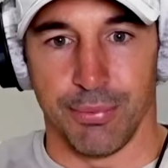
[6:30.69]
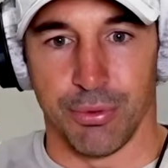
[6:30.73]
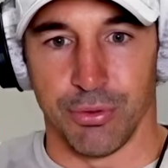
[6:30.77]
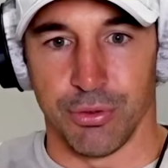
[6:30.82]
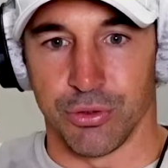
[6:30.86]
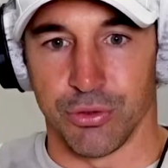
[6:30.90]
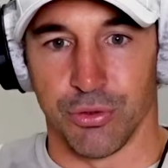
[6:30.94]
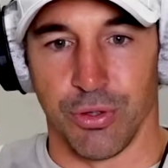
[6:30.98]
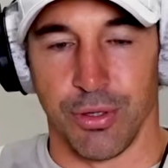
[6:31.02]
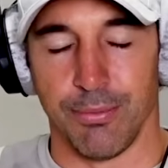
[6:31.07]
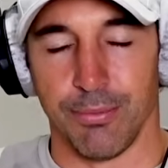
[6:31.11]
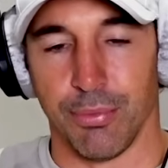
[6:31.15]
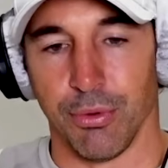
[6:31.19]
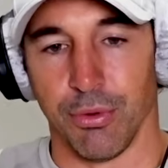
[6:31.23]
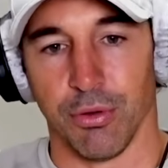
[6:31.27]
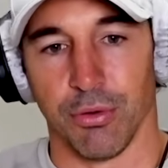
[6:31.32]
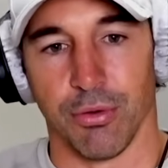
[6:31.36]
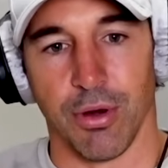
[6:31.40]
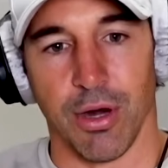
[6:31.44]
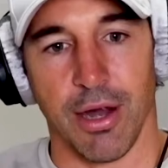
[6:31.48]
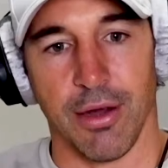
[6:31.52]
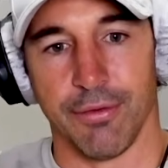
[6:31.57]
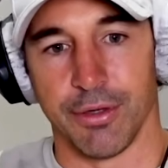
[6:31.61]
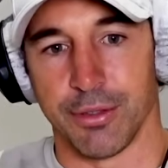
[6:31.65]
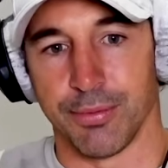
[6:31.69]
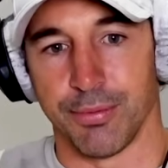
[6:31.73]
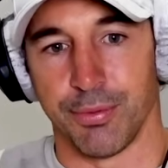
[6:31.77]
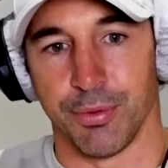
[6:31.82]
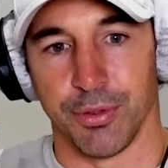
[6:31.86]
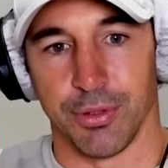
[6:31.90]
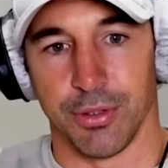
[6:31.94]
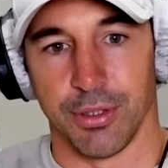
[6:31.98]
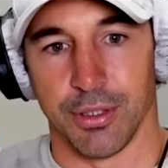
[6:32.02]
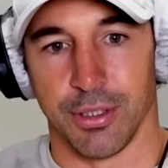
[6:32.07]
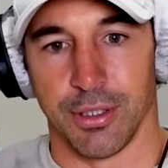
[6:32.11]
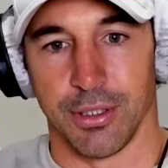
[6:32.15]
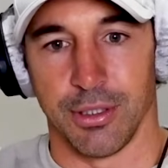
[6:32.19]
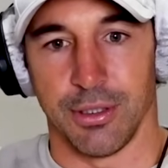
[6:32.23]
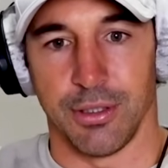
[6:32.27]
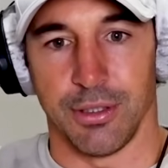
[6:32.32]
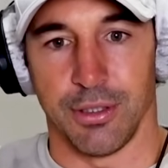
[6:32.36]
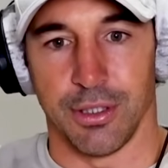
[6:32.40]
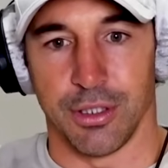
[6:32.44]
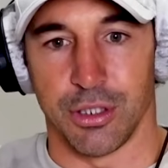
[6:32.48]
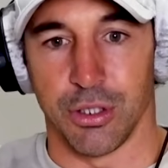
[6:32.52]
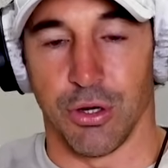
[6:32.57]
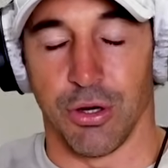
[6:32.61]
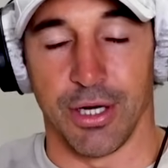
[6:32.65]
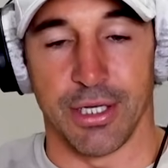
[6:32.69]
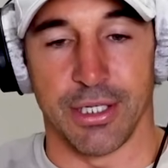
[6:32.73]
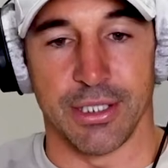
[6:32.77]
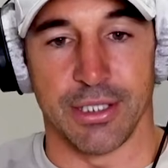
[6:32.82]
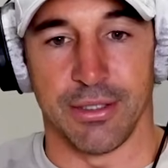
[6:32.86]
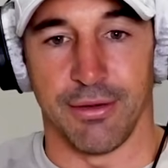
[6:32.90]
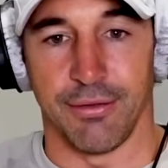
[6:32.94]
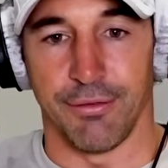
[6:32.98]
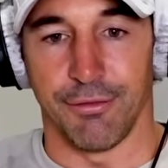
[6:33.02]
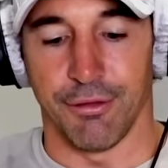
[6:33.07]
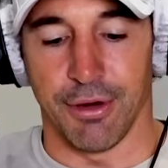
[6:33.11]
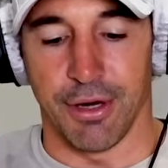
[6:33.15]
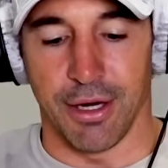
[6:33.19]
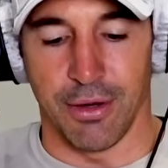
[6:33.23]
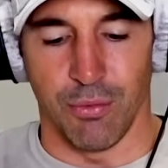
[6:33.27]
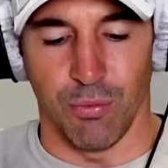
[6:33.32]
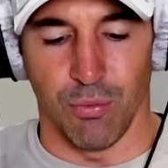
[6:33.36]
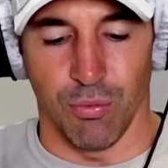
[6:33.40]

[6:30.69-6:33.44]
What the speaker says: put Dream Buller over to put the Tigers in front.